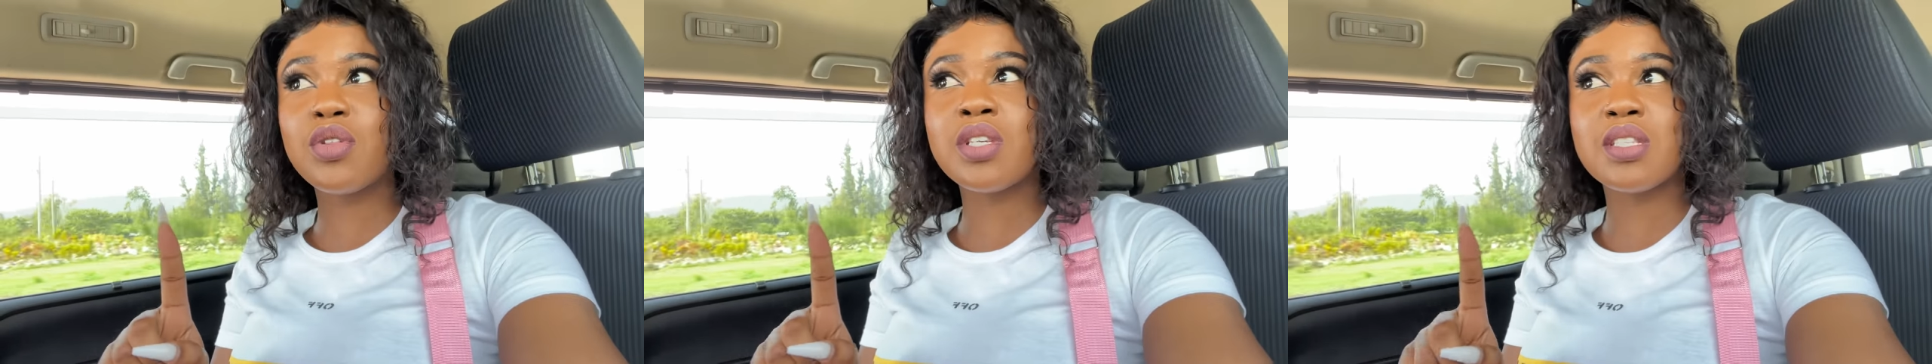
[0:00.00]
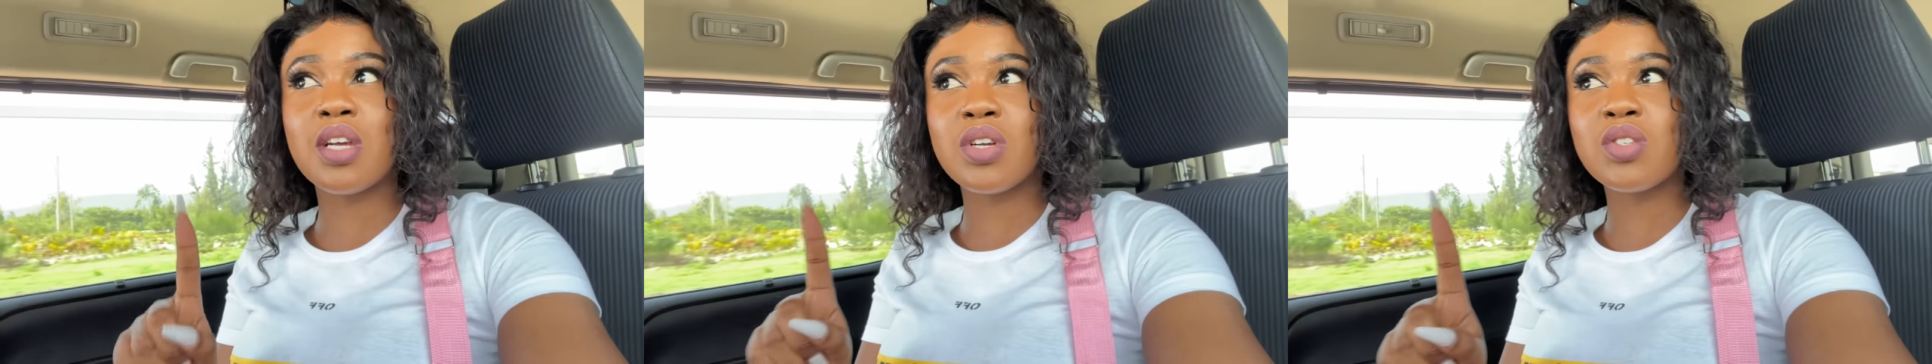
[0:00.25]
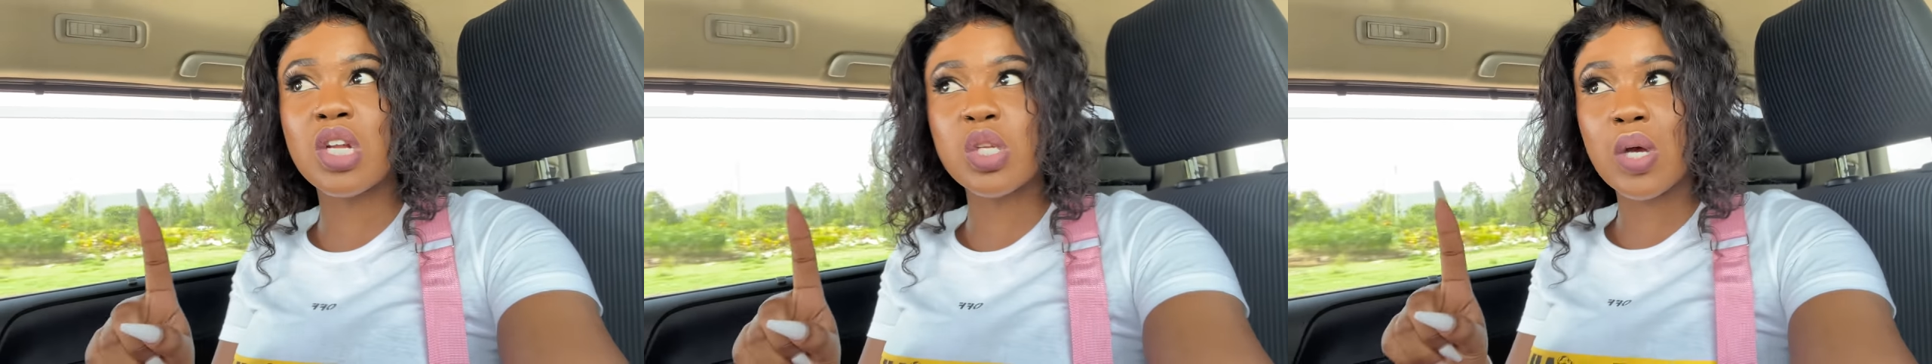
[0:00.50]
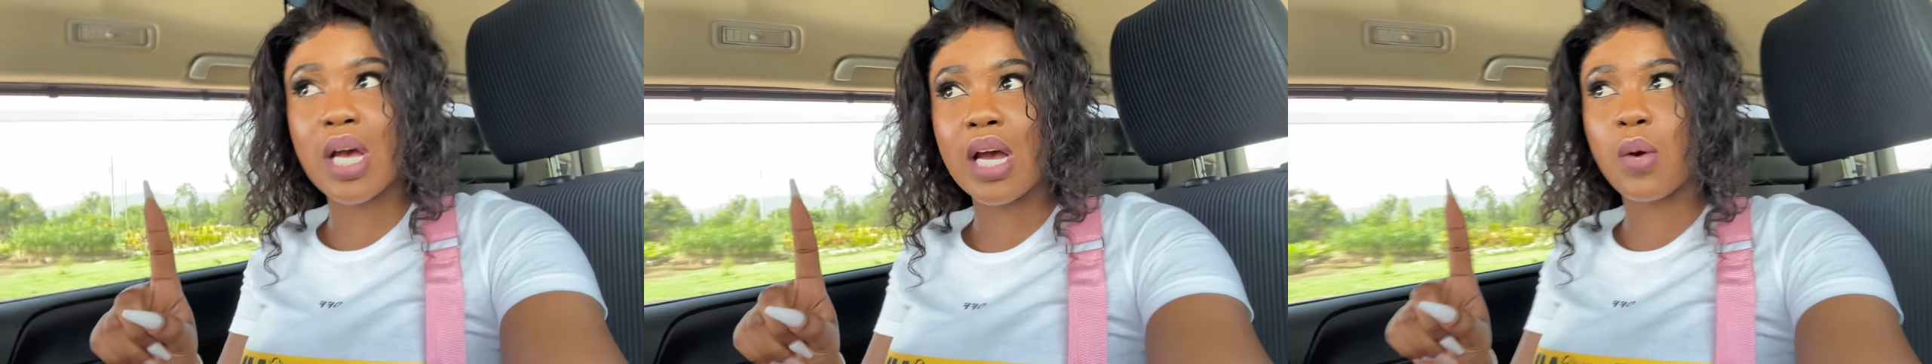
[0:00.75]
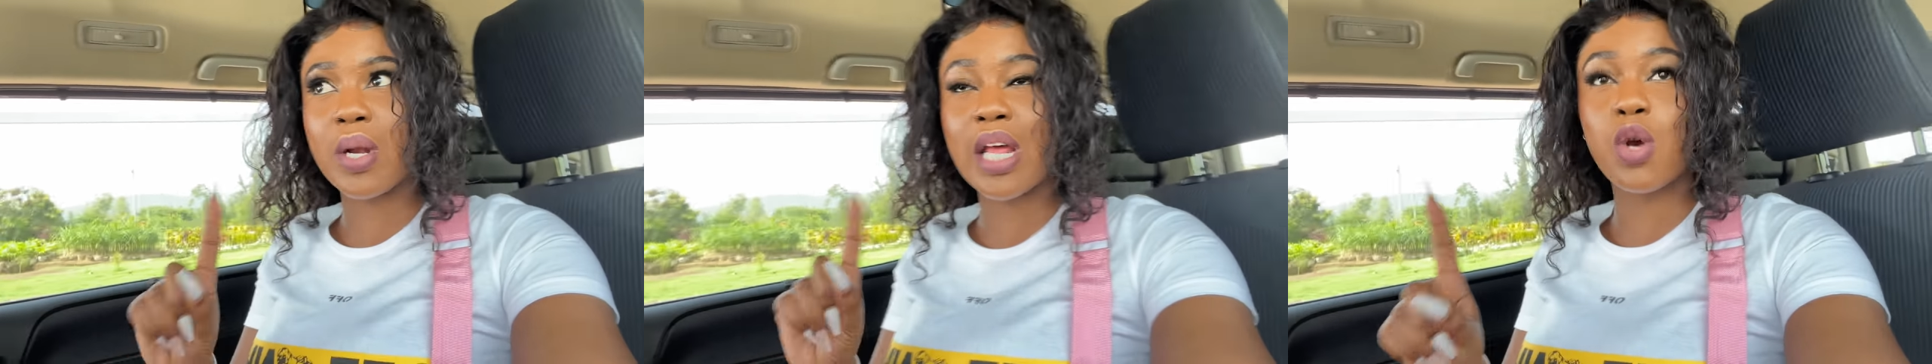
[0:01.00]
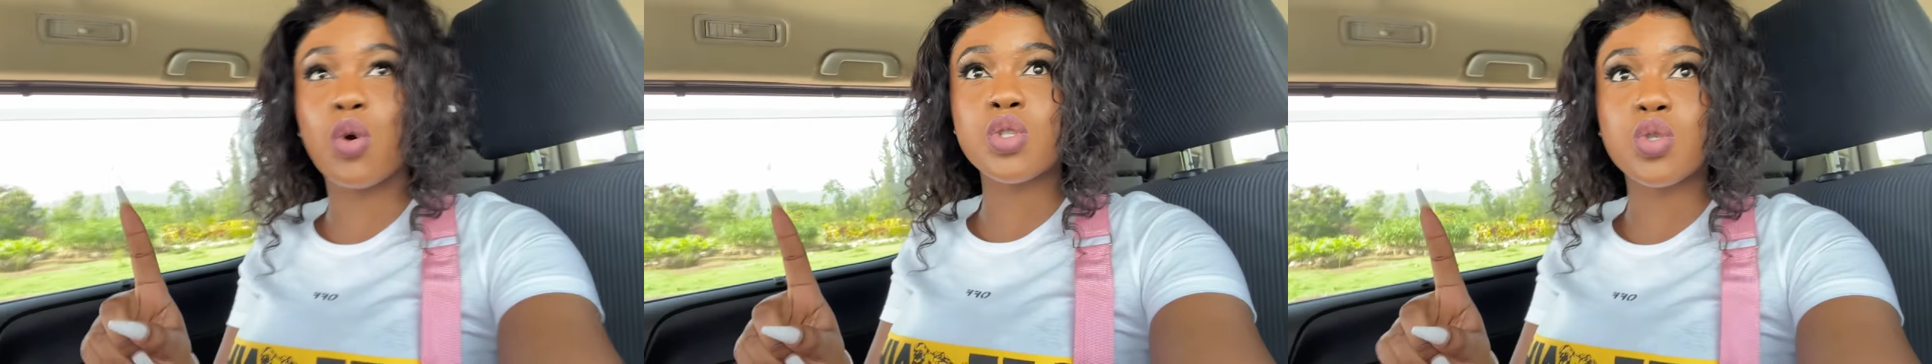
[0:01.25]
this is a restaurant where when
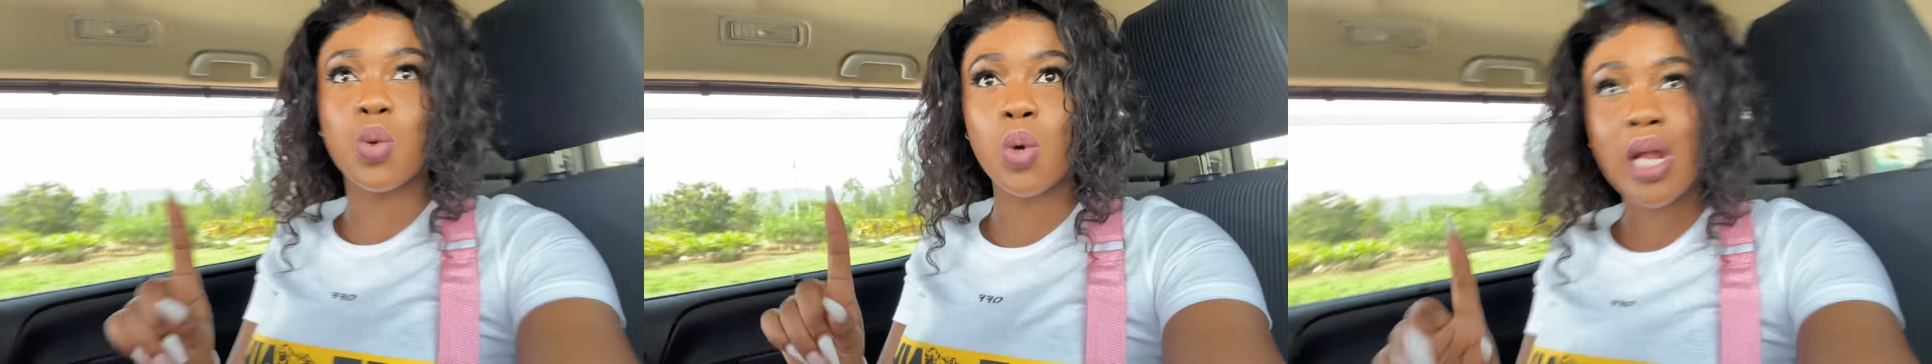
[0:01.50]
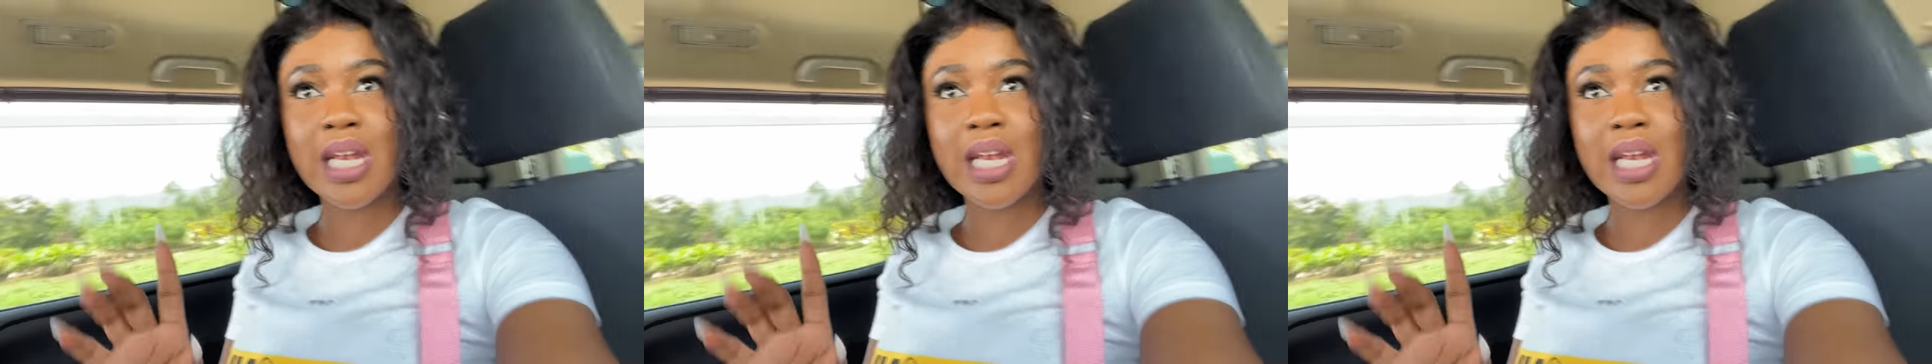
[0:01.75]
I go to,